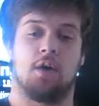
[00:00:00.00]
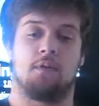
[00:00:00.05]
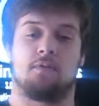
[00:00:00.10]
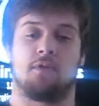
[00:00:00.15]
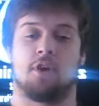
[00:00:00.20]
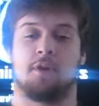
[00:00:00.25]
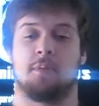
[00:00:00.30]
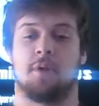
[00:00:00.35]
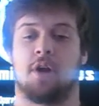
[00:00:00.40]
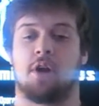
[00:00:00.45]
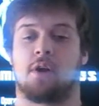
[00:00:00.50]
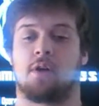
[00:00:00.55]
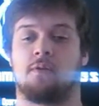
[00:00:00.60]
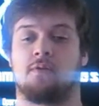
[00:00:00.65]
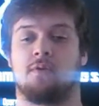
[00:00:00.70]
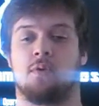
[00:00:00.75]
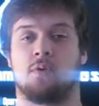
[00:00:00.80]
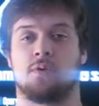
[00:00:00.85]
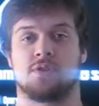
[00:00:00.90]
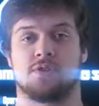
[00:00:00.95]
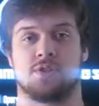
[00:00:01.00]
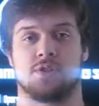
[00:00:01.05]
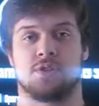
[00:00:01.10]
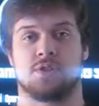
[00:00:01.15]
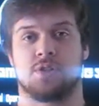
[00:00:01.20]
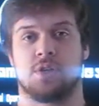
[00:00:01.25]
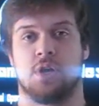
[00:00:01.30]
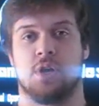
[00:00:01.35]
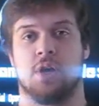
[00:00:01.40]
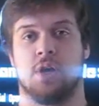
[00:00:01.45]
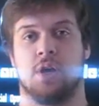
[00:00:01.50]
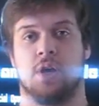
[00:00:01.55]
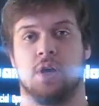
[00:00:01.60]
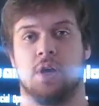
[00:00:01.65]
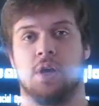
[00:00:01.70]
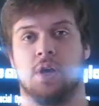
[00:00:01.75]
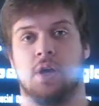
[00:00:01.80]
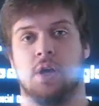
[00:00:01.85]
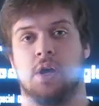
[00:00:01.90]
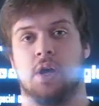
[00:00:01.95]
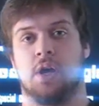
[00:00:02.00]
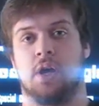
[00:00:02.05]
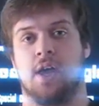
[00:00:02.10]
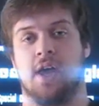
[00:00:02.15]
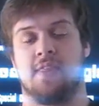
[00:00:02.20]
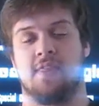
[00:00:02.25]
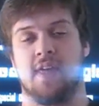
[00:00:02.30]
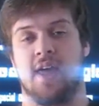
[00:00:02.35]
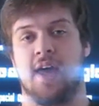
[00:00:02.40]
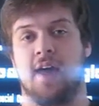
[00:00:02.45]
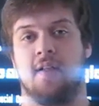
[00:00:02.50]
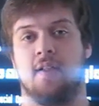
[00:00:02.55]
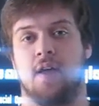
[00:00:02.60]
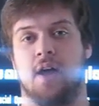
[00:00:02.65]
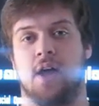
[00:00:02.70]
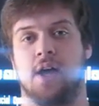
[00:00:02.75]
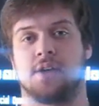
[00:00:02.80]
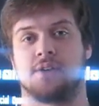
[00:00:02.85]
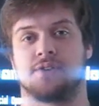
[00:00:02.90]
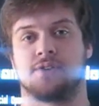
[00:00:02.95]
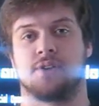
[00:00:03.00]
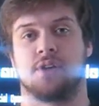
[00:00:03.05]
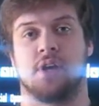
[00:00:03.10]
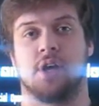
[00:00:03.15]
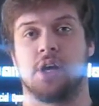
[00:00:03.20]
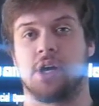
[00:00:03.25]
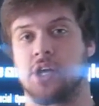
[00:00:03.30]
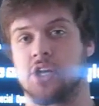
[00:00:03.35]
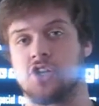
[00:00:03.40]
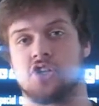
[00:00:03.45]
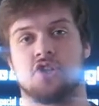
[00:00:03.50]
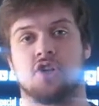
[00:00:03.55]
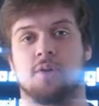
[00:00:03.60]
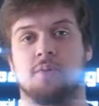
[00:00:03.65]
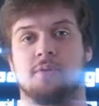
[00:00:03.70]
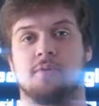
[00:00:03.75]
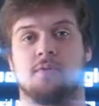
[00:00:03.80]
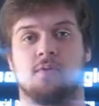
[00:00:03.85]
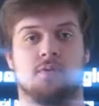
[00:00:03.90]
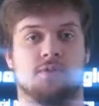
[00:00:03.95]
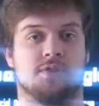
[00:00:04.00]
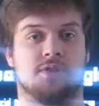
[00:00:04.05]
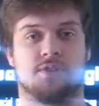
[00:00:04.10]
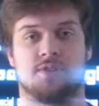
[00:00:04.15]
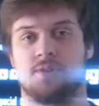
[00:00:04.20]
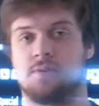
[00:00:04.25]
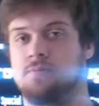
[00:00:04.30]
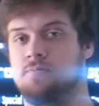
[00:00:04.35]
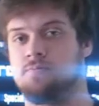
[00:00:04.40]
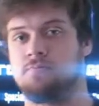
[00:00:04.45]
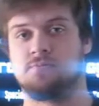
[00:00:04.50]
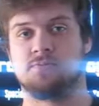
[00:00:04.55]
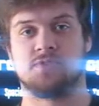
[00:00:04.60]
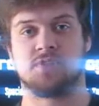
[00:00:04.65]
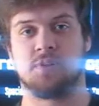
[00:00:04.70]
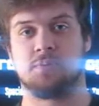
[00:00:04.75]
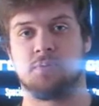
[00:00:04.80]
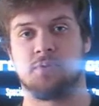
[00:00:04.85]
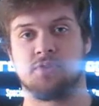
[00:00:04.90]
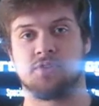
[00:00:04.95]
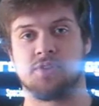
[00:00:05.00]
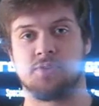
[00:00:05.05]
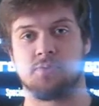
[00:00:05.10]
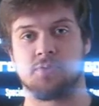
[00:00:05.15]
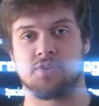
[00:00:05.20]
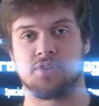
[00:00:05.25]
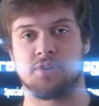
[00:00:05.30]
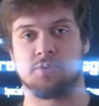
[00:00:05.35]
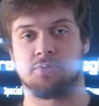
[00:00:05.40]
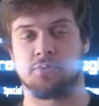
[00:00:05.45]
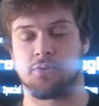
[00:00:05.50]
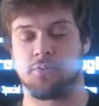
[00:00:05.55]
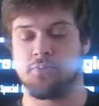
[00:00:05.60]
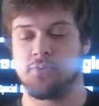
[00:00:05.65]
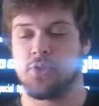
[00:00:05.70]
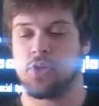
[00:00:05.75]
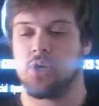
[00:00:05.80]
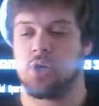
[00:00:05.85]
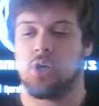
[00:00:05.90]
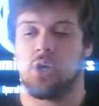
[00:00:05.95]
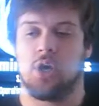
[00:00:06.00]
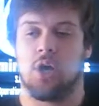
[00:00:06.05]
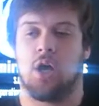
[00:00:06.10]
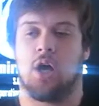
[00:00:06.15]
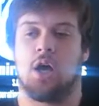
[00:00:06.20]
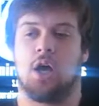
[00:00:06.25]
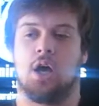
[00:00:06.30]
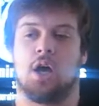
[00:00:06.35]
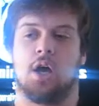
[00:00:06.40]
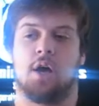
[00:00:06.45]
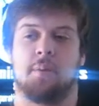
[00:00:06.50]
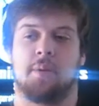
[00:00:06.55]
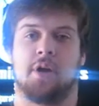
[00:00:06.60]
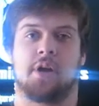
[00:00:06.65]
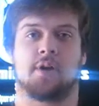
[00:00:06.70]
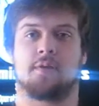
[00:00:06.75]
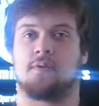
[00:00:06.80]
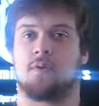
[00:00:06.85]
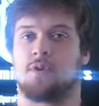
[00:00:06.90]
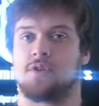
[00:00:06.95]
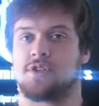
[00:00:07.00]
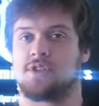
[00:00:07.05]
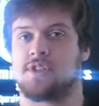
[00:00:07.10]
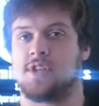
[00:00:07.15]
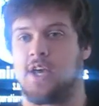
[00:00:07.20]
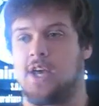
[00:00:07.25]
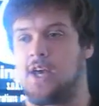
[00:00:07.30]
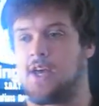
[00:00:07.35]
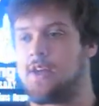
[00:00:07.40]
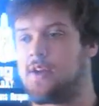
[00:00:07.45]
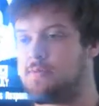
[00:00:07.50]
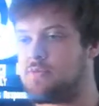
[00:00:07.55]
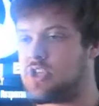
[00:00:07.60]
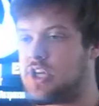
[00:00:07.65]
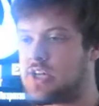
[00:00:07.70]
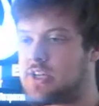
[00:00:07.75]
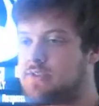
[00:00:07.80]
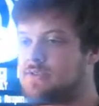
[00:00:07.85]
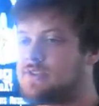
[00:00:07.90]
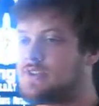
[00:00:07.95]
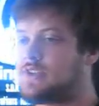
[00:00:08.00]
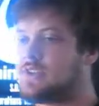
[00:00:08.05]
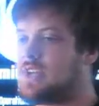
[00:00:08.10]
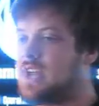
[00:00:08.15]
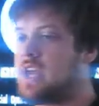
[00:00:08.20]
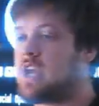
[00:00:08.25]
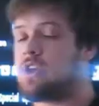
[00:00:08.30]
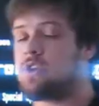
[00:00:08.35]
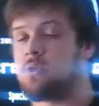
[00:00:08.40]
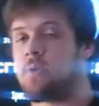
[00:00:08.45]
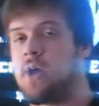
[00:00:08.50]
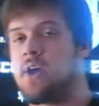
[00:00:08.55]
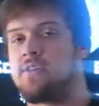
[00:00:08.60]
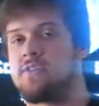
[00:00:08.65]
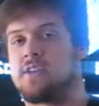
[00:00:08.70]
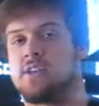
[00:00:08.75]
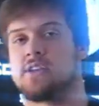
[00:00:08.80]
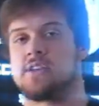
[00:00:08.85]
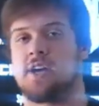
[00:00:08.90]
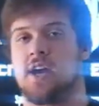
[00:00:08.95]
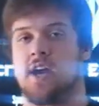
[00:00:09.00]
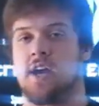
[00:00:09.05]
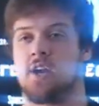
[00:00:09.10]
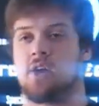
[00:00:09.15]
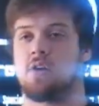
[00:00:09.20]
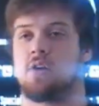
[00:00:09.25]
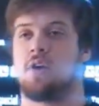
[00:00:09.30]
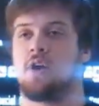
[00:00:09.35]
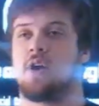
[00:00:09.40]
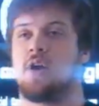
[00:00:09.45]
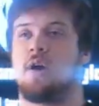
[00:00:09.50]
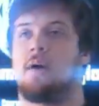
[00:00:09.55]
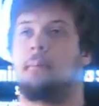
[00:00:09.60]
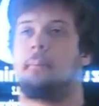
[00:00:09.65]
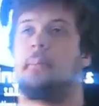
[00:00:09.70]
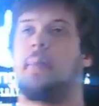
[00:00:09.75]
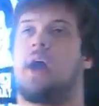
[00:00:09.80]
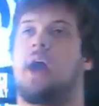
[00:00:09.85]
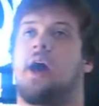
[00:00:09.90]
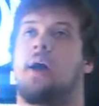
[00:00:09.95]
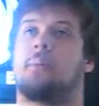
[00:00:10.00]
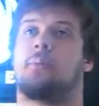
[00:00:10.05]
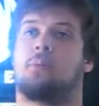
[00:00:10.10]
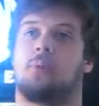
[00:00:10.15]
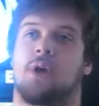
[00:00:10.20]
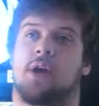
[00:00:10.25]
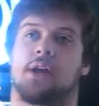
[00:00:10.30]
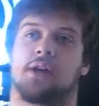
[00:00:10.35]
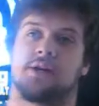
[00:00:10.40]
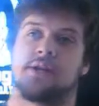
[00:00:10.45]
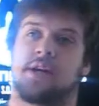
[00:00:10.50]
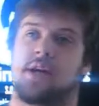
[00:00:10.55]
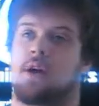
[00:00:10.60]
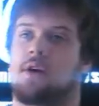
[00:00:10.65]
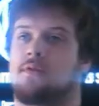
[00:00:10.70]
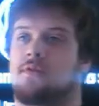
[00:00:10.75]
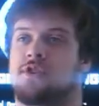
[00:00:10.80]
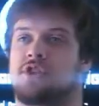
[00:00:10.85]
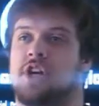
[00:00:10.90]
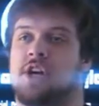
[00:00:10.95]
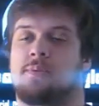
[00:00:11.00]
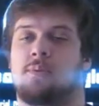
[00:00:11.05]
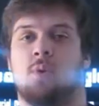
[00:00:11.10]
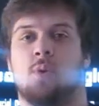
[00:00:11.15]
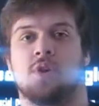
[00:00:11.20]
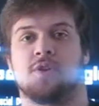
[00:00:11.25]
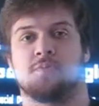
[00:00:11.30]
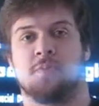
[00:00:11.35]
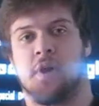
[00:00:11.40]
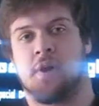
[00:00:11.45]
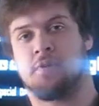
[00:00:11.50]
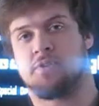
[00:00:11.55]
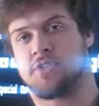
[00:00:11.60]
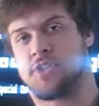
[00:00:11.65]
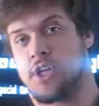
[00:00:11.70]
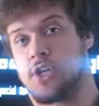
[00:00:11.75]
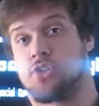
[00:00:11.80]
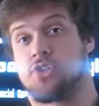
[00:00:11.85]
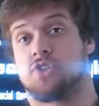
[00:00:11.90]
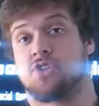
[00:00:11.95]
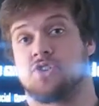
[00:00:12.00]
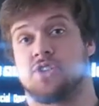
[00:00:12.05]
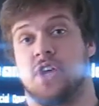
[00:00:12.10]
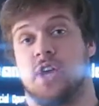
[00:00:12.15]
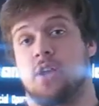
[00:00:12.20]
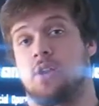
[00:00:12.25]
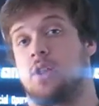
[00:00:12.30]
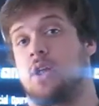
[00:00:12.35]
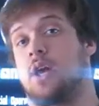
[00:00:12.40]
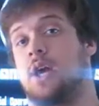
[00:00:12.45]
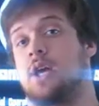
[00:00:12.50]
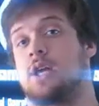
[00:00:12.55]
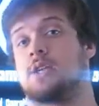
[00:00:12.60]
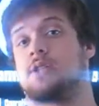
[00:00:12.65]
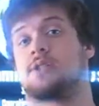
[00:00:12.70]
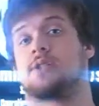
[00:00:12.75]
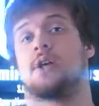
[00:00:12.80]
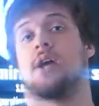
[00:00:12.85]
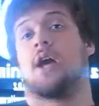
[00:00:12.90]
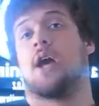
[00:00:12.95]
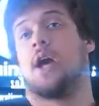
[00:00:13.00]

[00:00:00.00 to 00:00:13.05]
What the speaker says: Free American forces and the Allies against German forces. Simple, simple, simple. American forces had objectives to take throughout the entire map. We had to take over checkpoints, power stations, satellites,